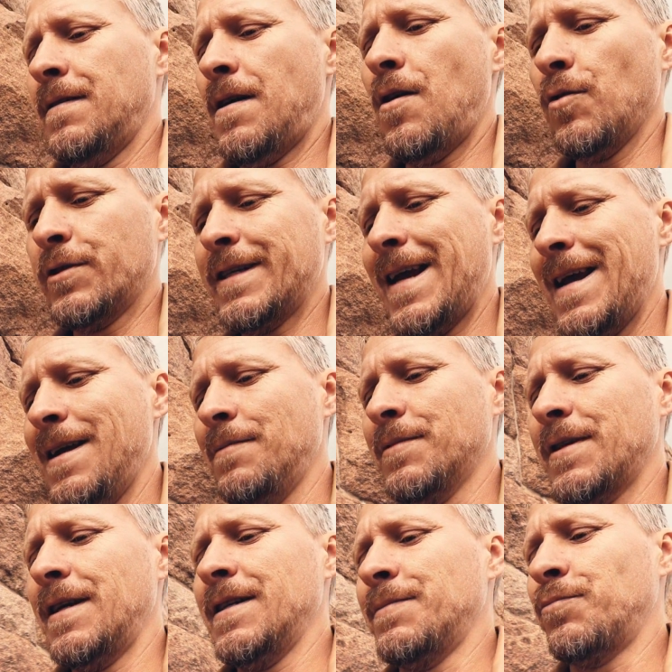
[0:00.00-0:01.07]
Oaks
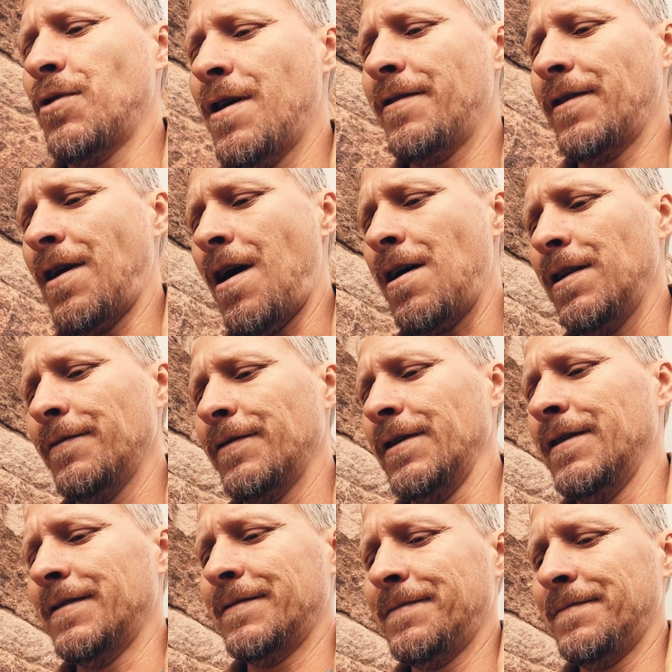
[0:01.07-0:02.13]
Ames and his brother
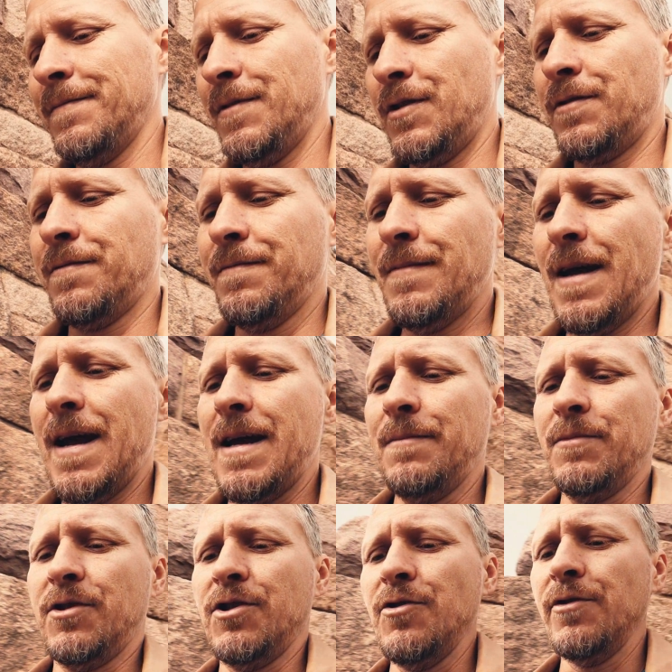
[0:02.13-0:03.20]
Oliver
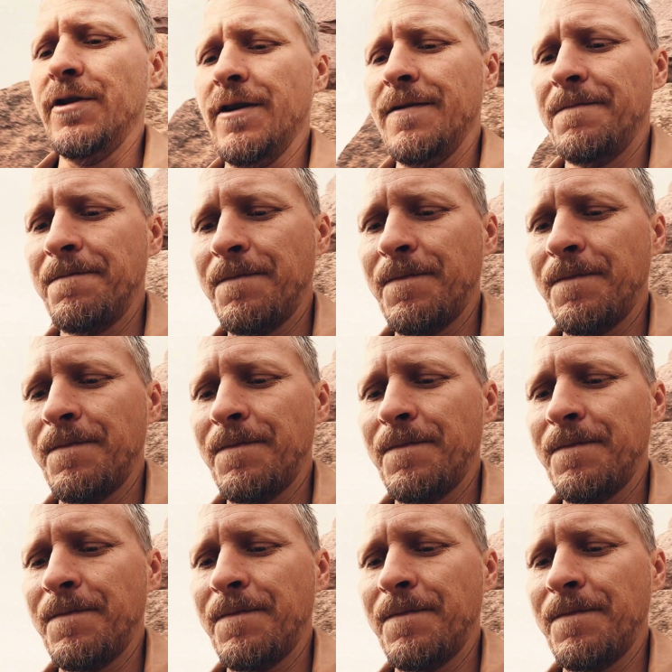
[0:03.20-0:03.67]
Ames Jr.